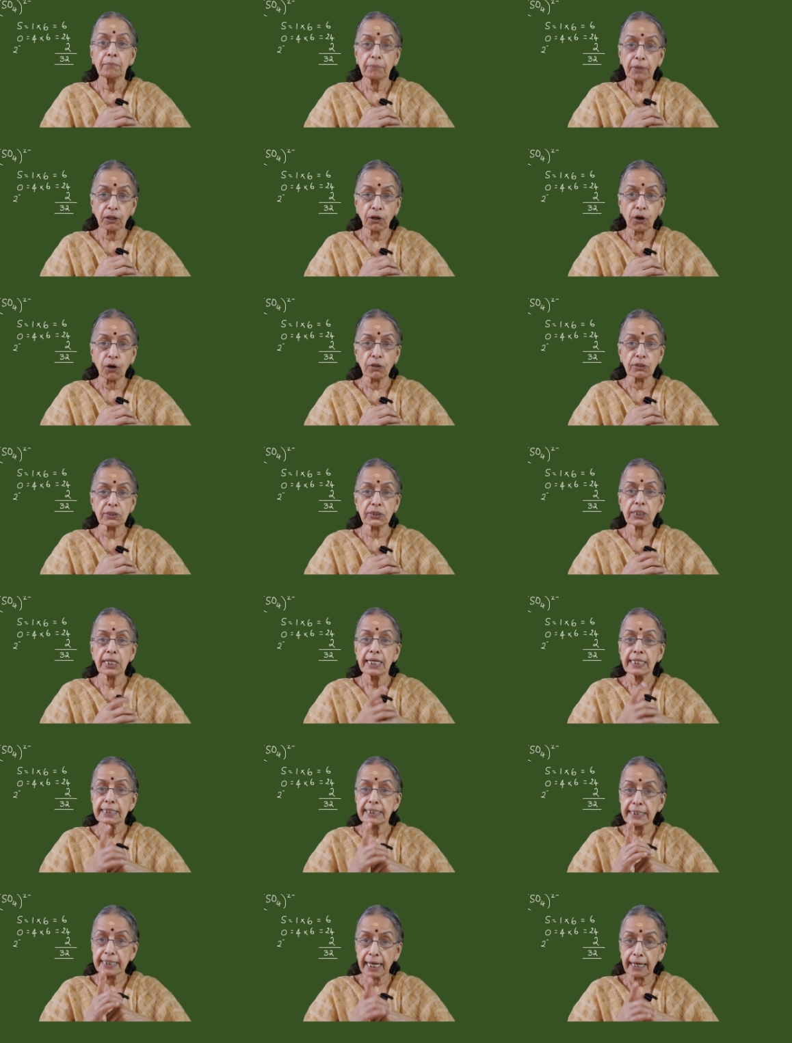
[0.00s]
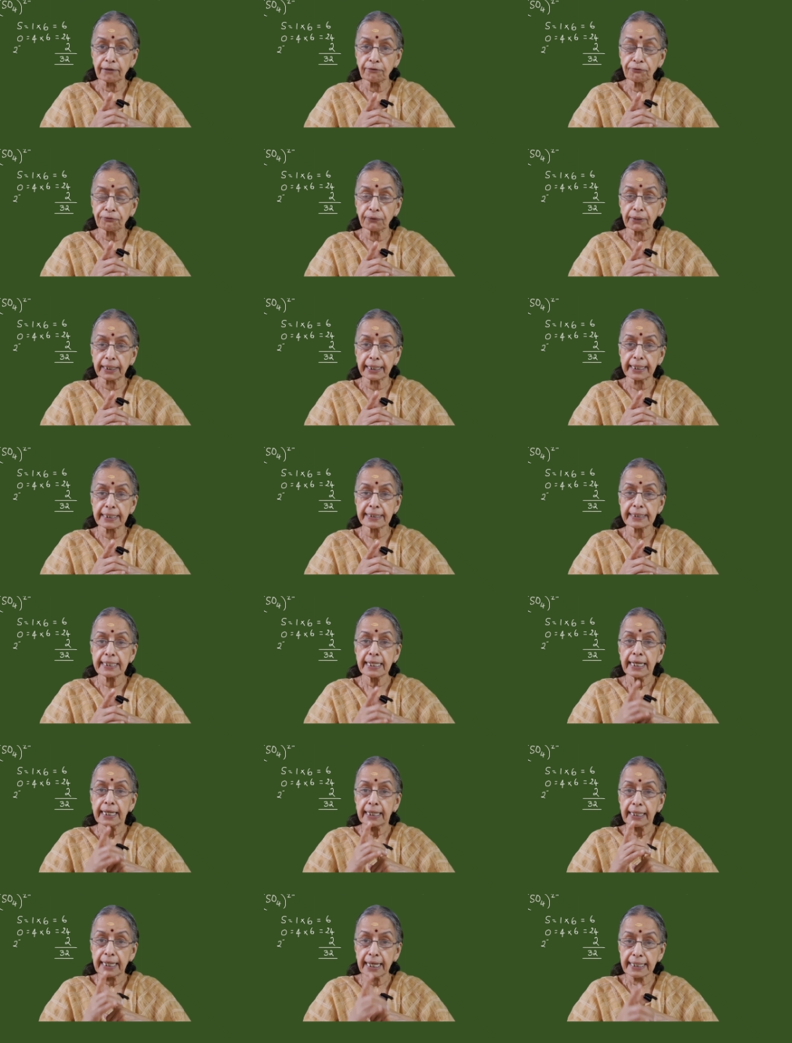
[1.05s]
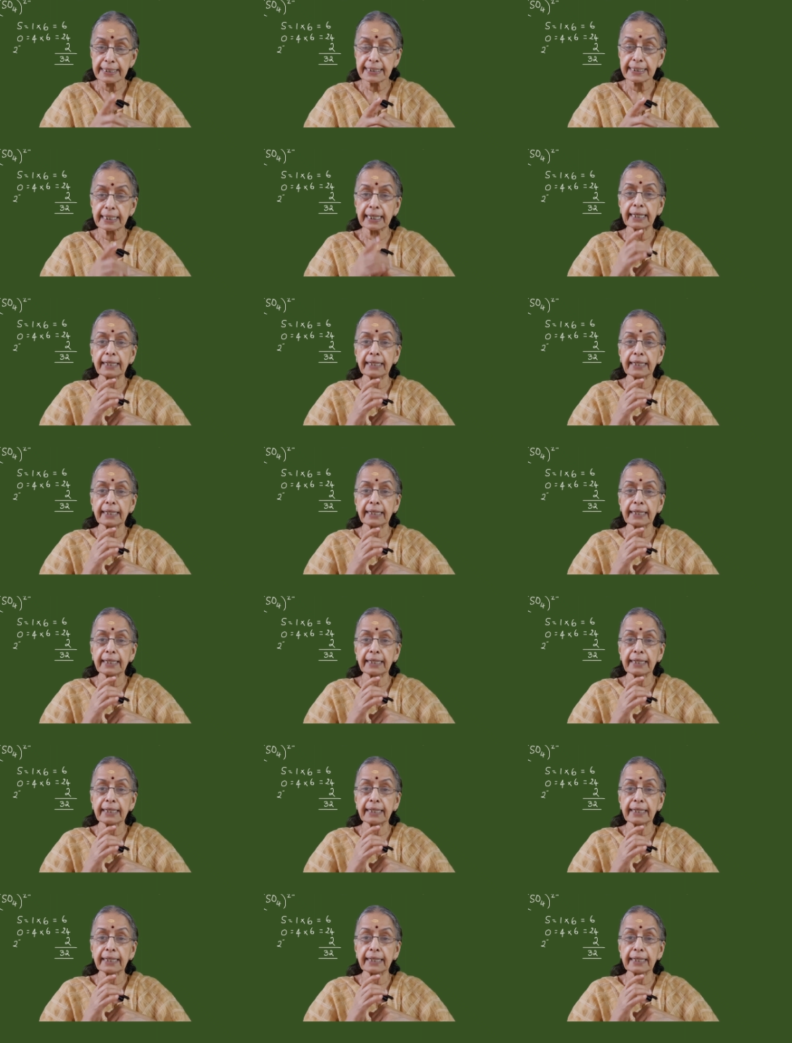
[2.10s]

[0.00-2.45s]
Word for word: because sulphur is less